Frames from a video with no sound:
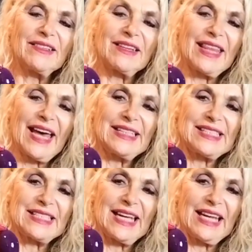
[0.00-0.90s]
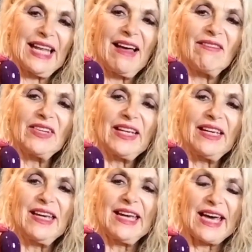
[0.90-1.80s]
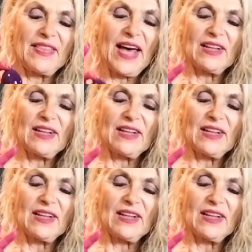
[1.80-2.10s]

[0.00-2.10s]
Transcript: Look at that, isn't that lovely? And